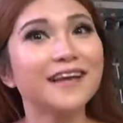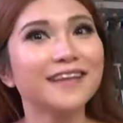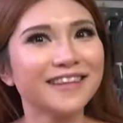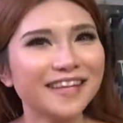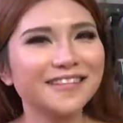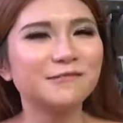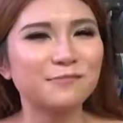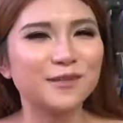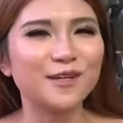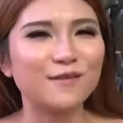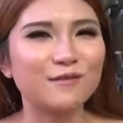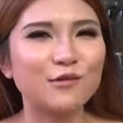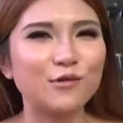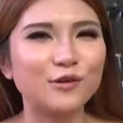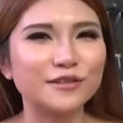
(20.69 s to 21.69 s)
That's me,
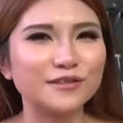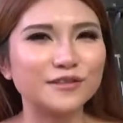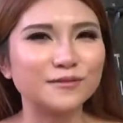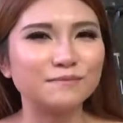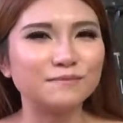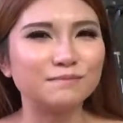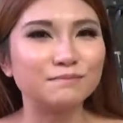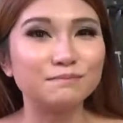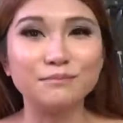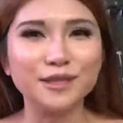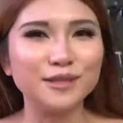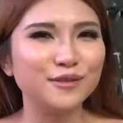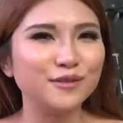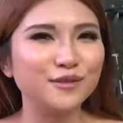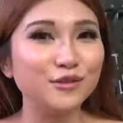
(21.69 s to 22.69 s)
of course.
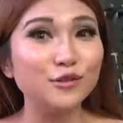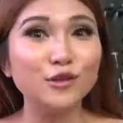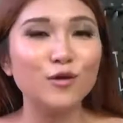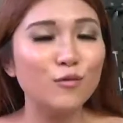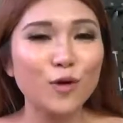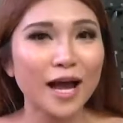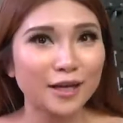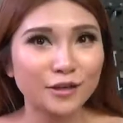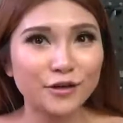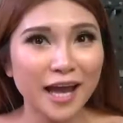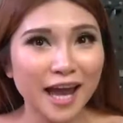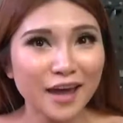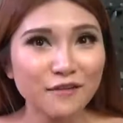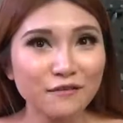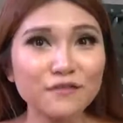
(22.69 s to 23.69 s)
But you know what I don't
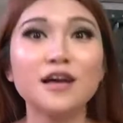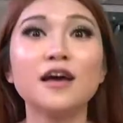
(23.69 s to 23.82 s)
have?